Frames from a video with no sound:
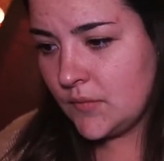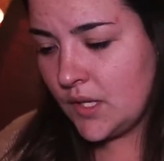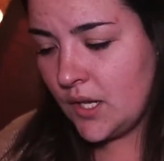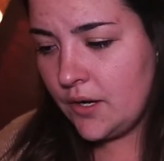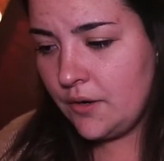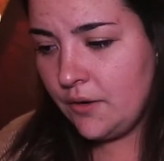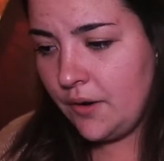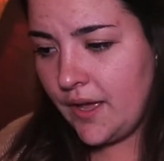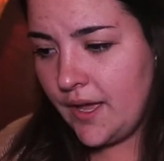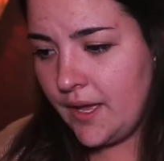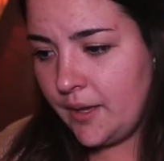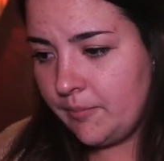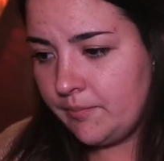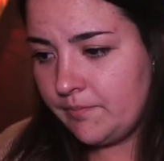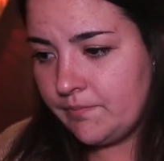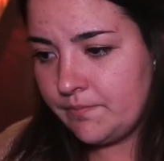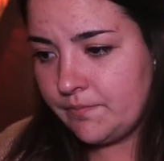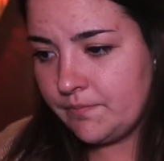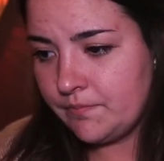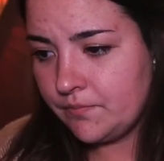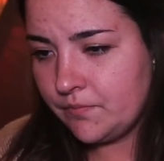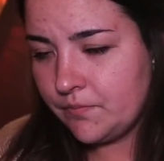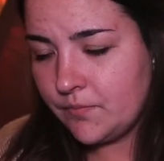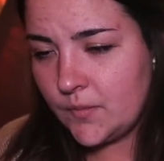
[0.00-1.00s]
Okay,
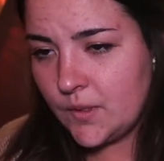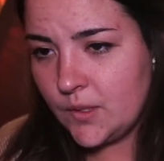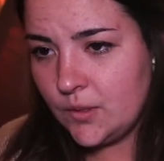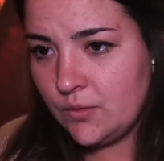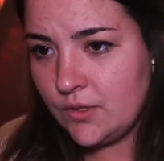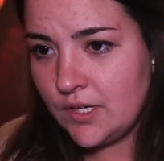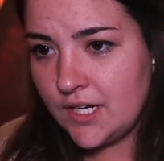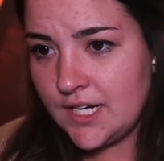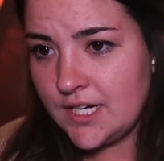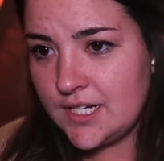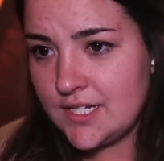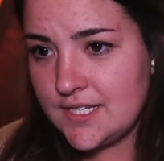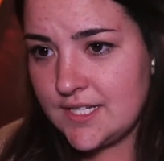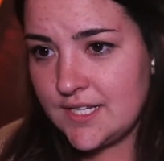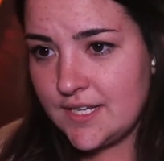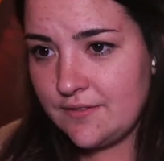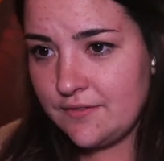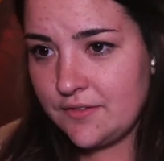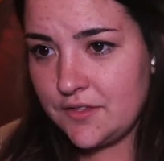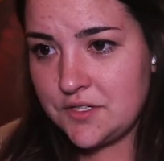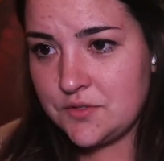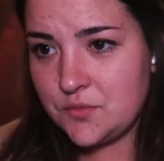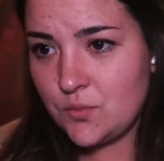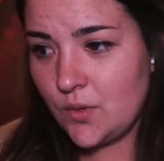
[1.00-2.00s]
we're gonna see
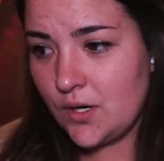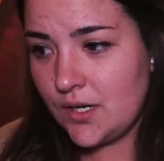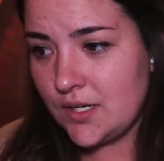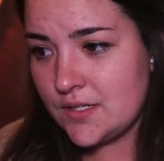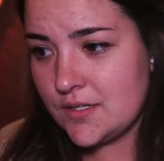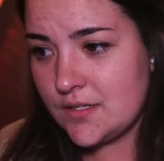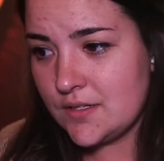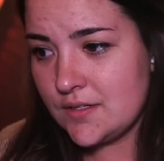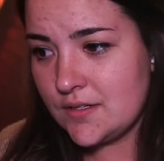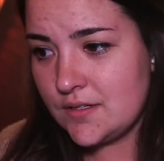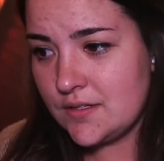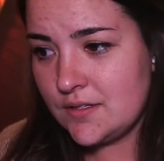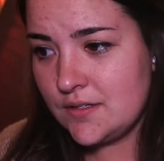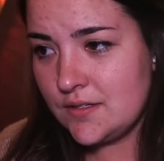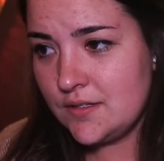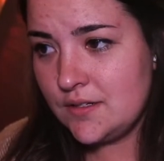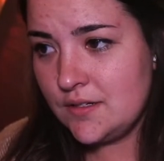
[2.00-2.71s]
if this works.